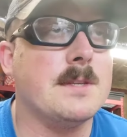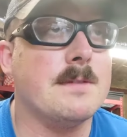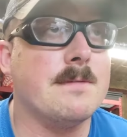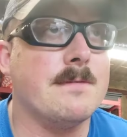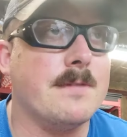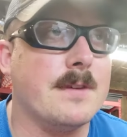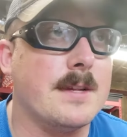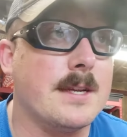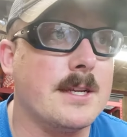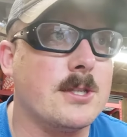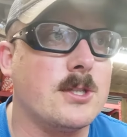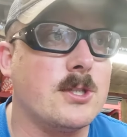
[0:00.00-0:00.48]

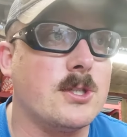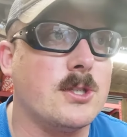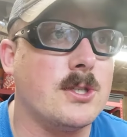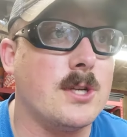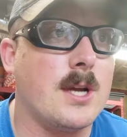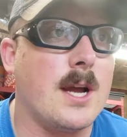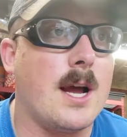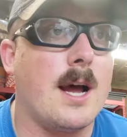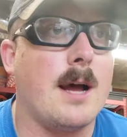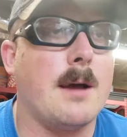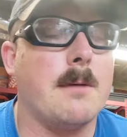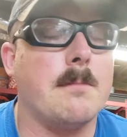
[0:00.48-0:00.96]
Finish a
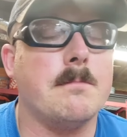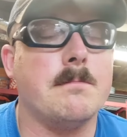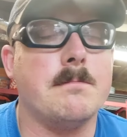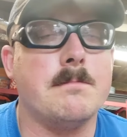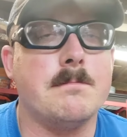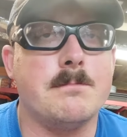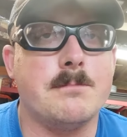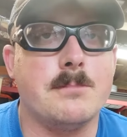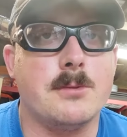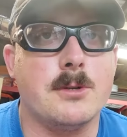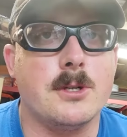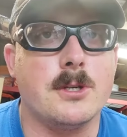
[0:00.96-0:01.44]
job,
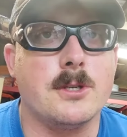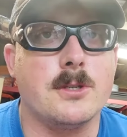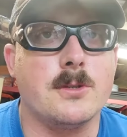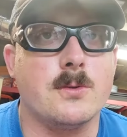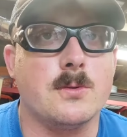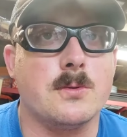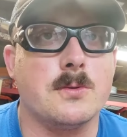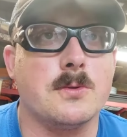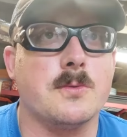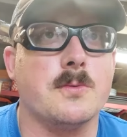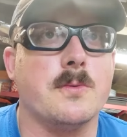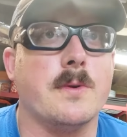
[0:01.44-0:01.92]
put your
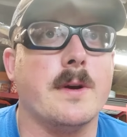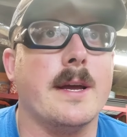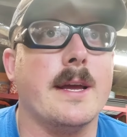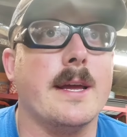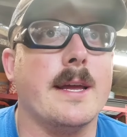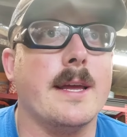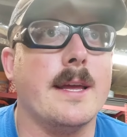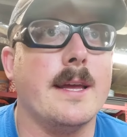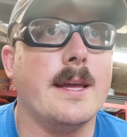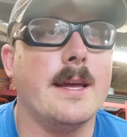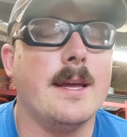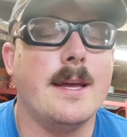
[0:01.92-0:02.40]
tools away,
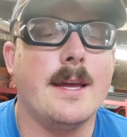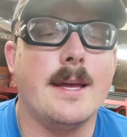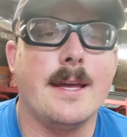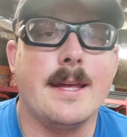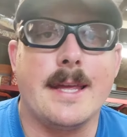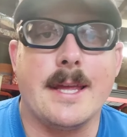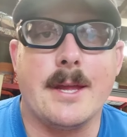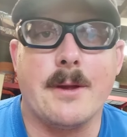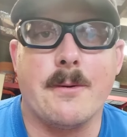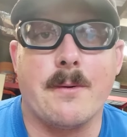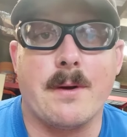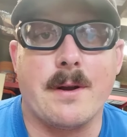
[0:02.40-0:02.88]

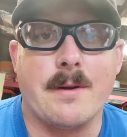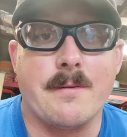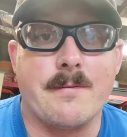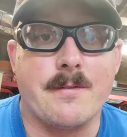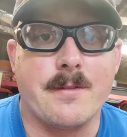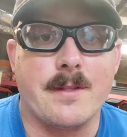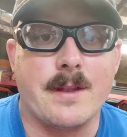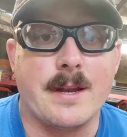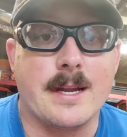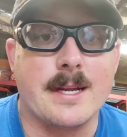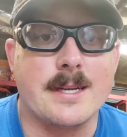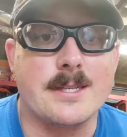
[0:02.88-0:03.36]
get ready for
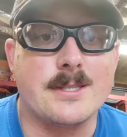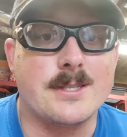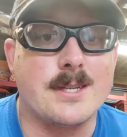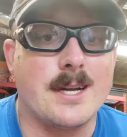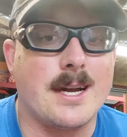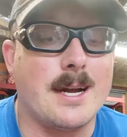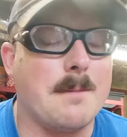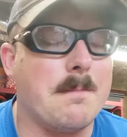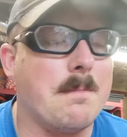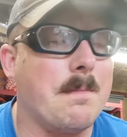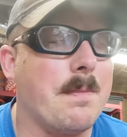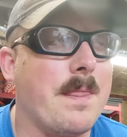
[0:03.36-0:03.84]
the next
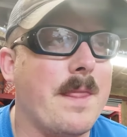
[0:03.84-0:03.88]
job.